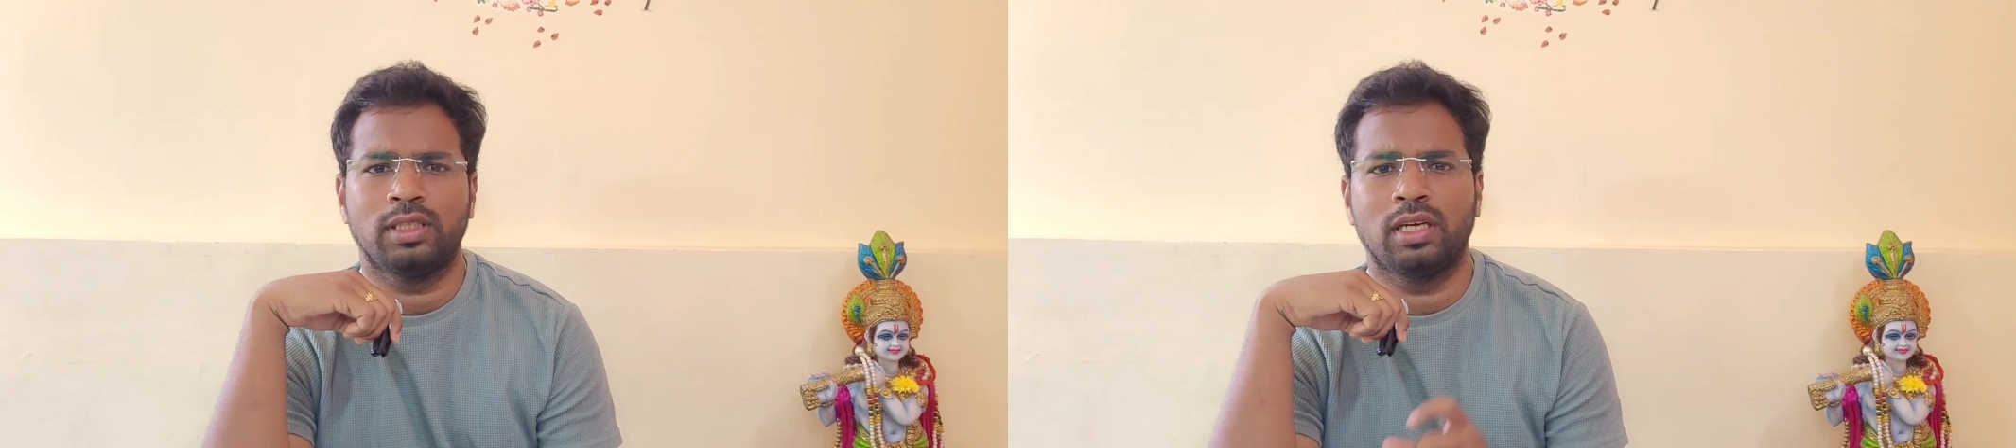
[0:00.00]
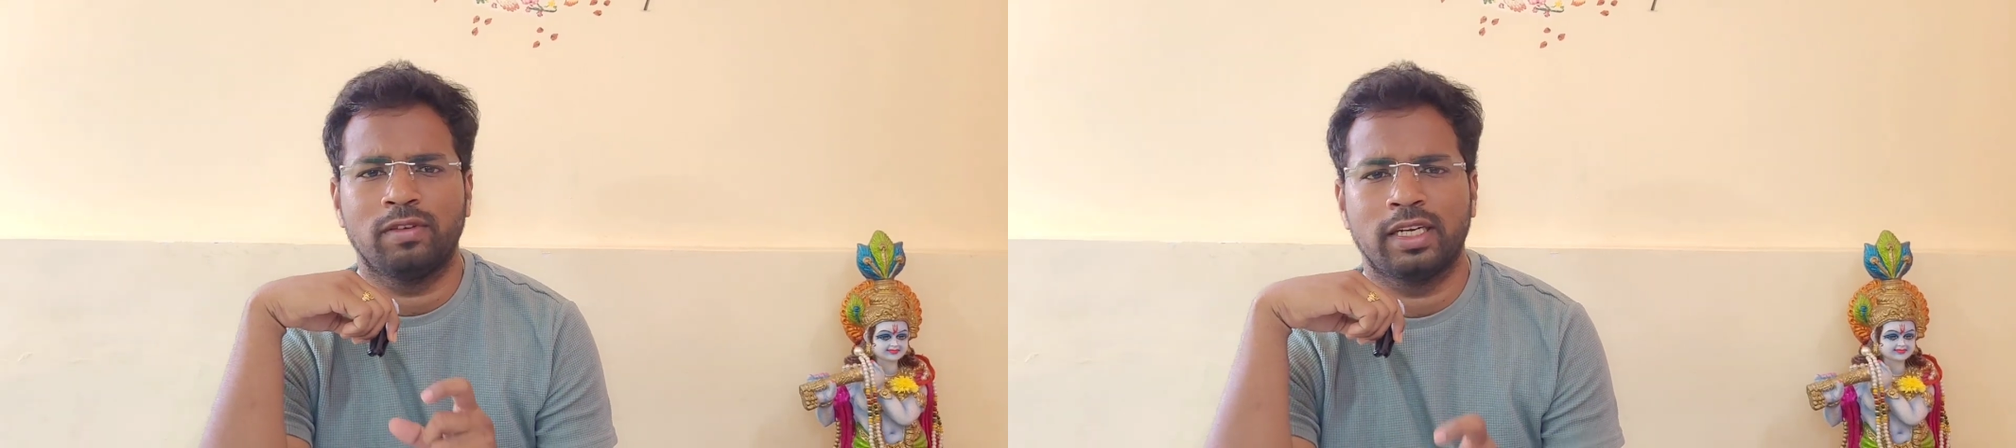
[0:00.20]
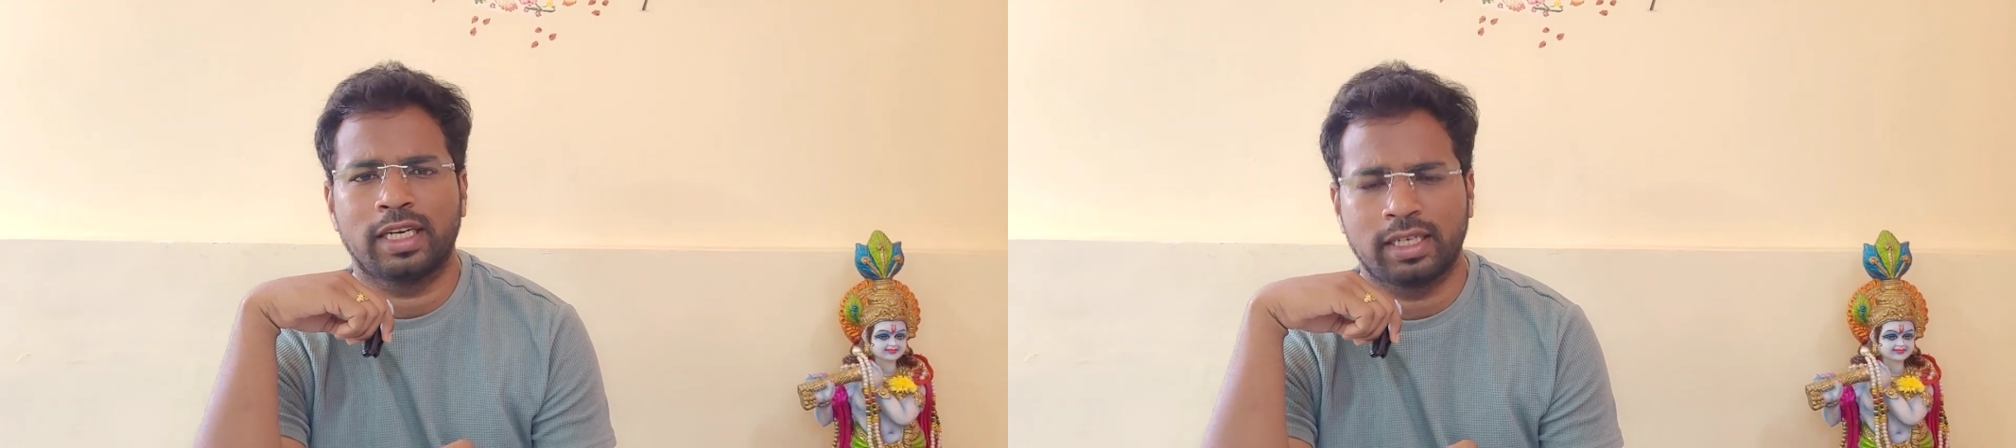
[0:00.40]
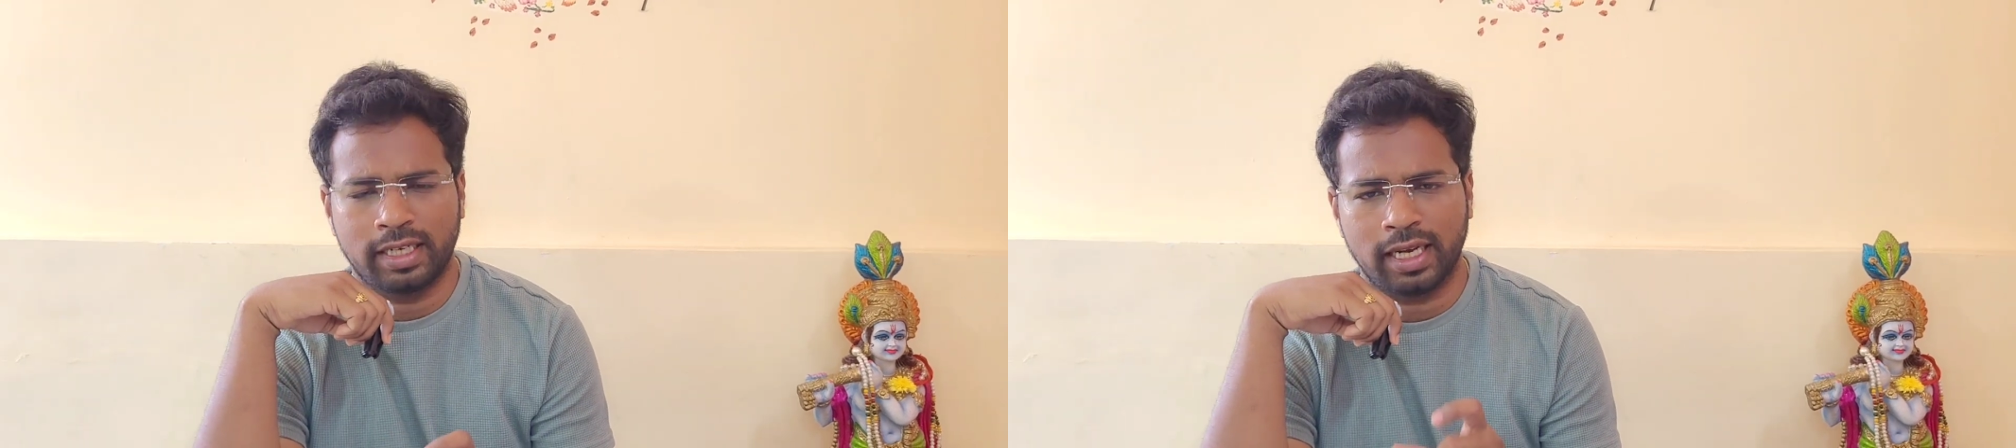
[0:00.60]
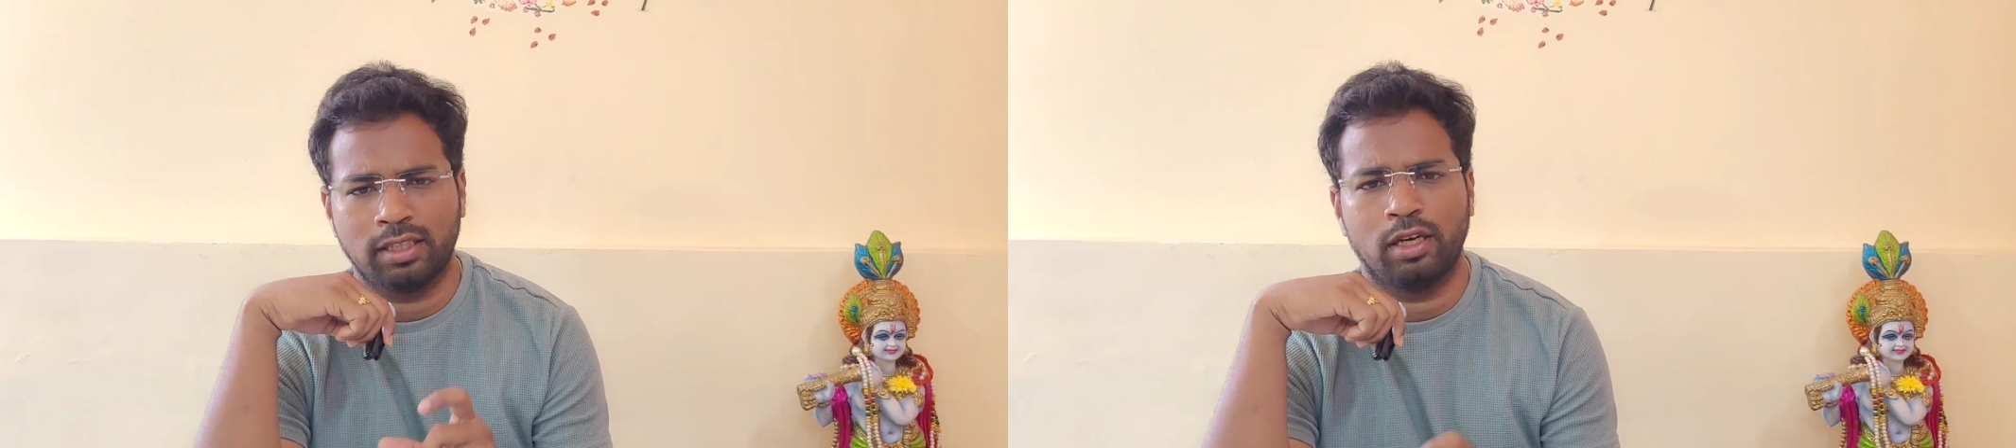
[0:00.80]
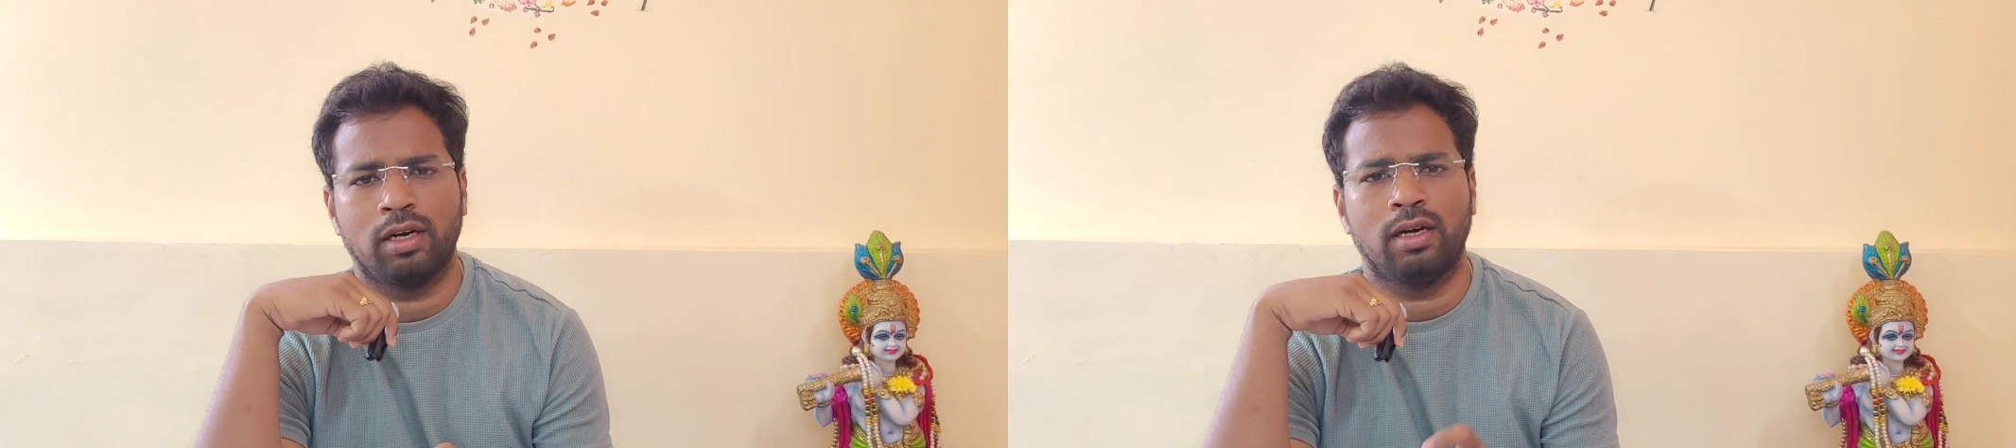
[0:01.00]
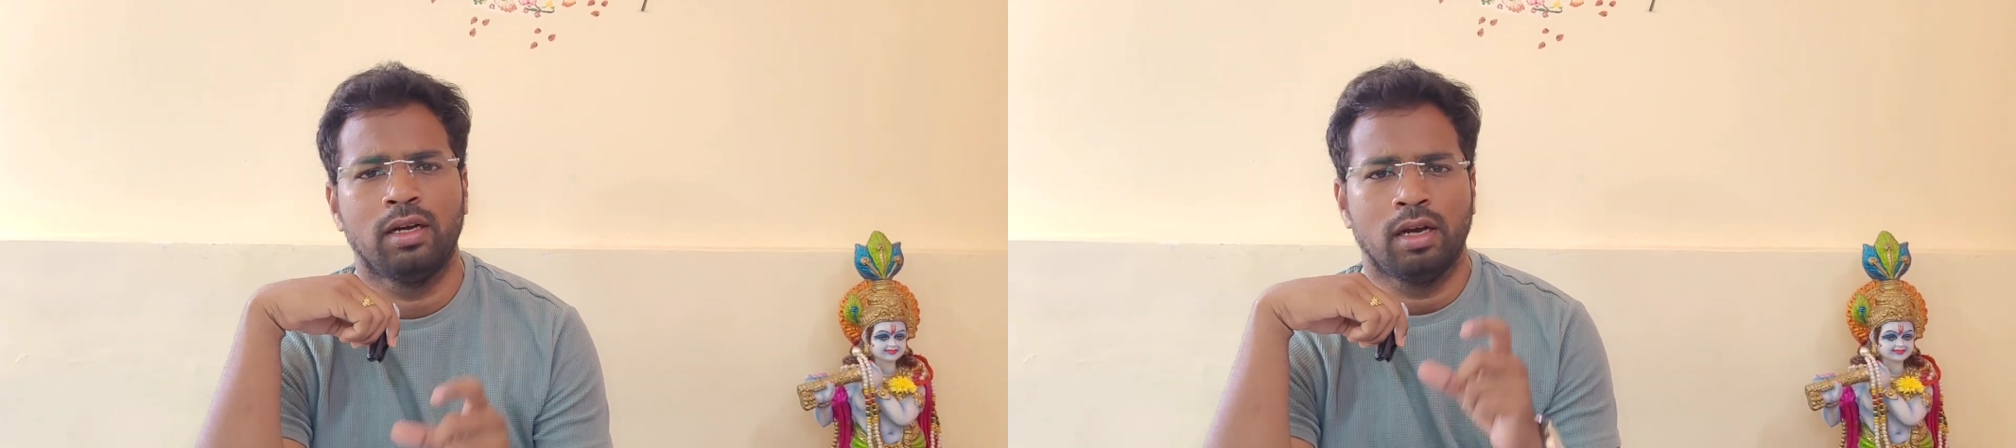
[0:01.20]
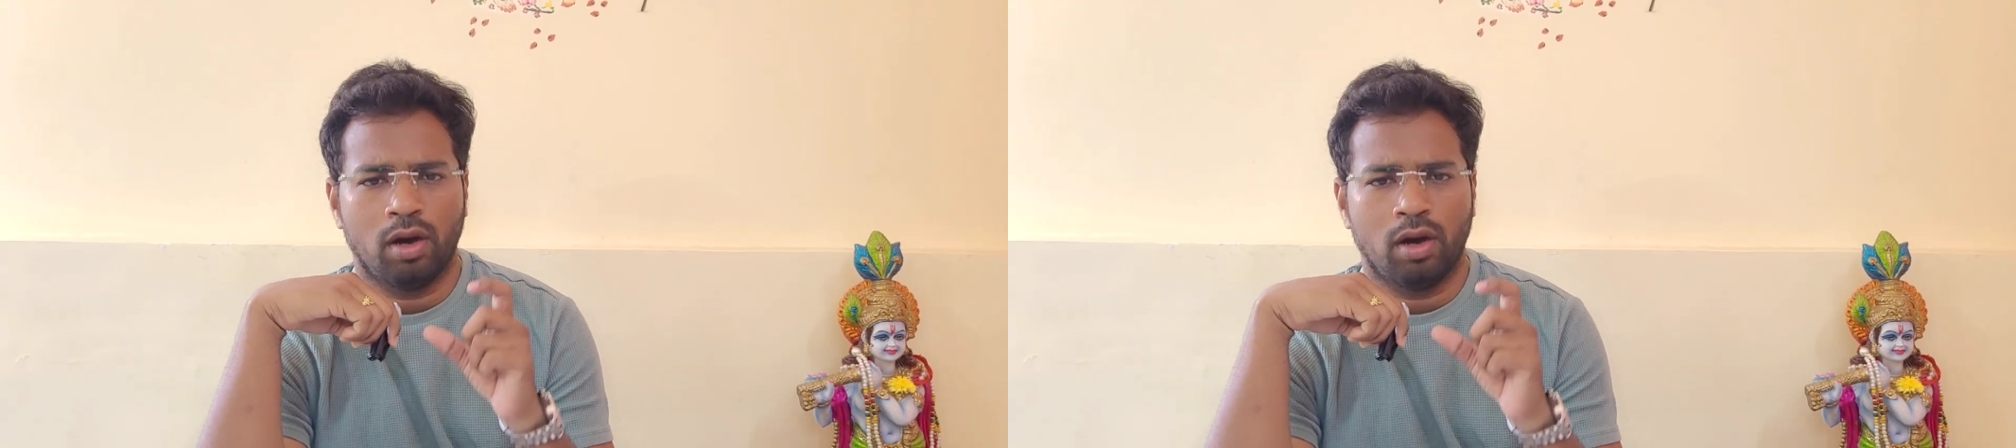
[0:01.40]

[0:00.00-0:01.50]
They will take the